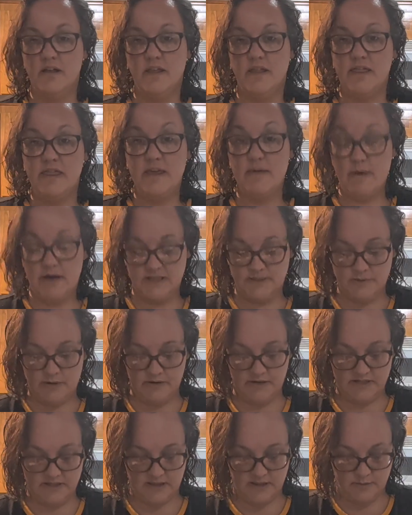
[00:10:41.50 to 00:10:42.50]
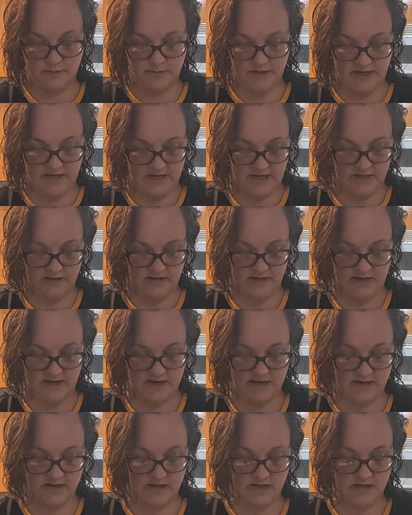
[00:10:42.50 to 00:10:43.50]
the best brownies on the planet,
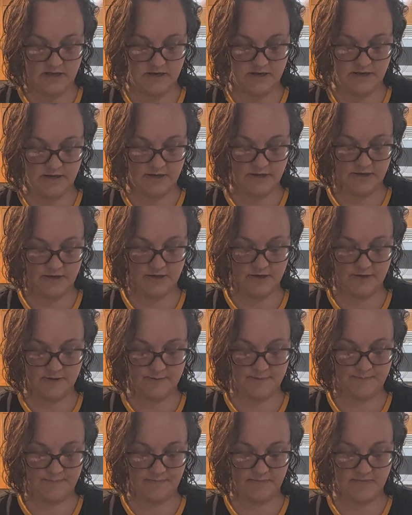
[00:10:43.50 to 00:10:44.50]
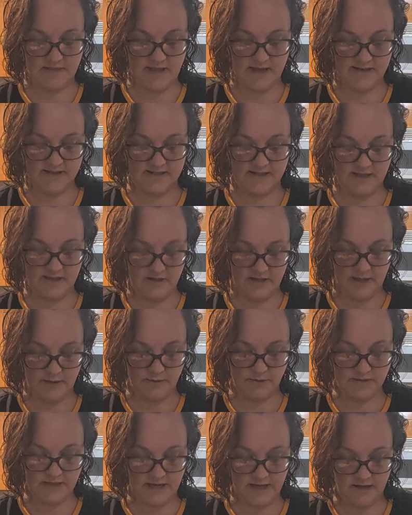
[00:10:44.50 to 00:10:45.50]
and that is the hill I
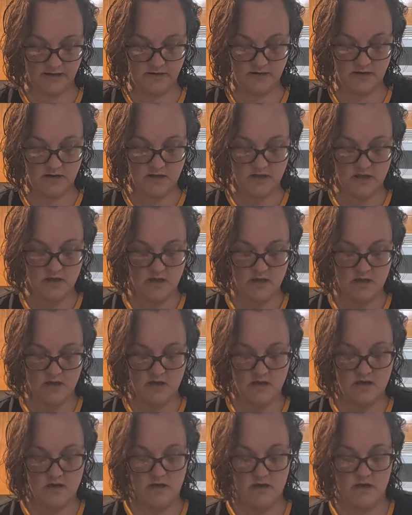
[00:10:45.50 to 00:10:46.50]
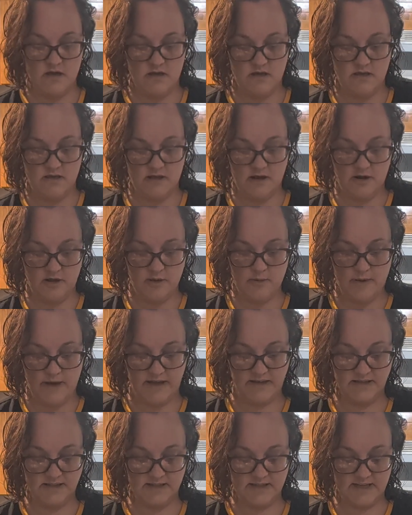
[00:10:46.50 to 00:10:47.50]
will die on. They are the
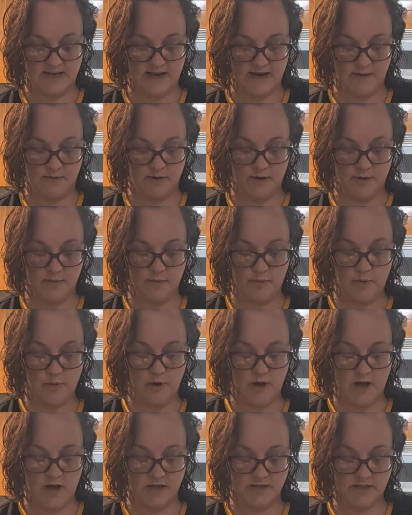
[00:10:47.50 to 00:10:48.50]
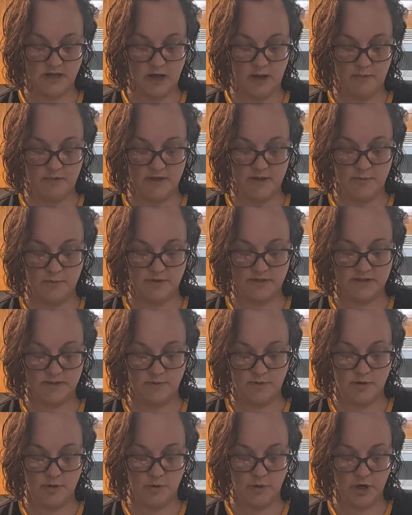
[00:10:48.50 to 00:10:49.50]
best, and I'm going to top them with
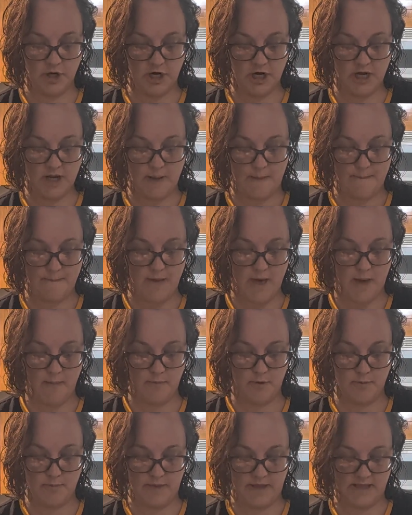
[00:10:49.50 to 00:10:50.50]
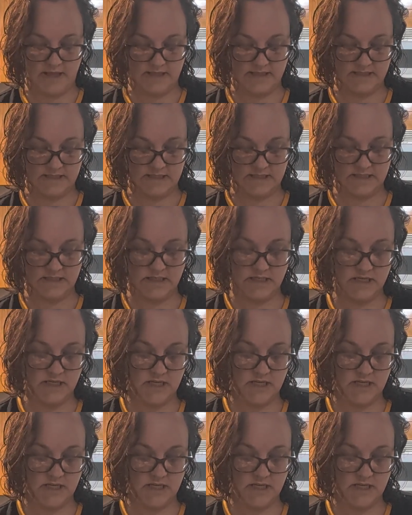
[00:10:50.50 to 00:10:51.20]
some York peppermint